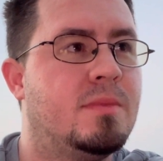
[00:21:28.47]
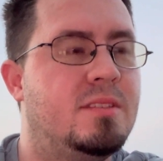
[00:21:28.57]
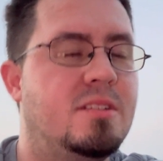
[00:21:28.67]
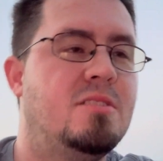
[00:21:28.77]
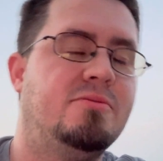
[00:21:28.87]

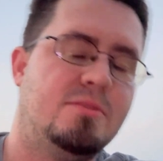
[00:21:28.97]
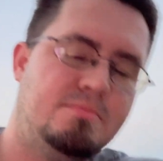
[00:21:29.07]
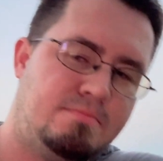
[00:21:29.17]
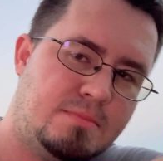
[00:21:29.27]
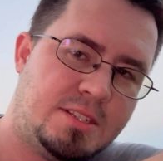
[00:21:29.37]
to go from
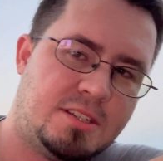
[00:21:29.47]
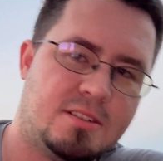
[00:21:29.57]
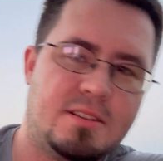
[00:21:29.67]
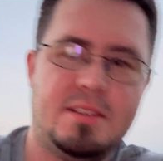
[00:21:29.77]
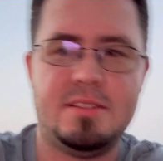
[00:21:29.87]

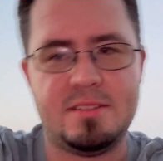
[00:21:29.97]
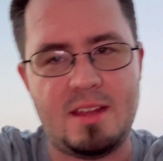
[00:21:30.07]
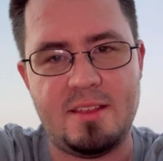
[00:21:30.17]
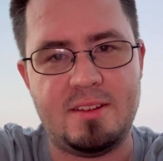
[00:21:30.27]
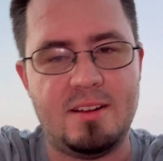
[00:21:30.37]
Missouri to
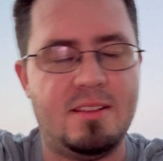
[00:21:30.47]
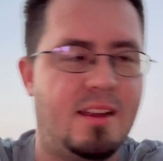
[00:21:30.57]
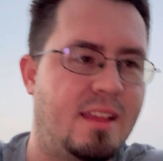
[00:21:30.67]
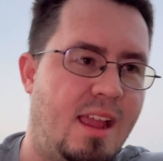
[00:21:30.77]
South Carolina,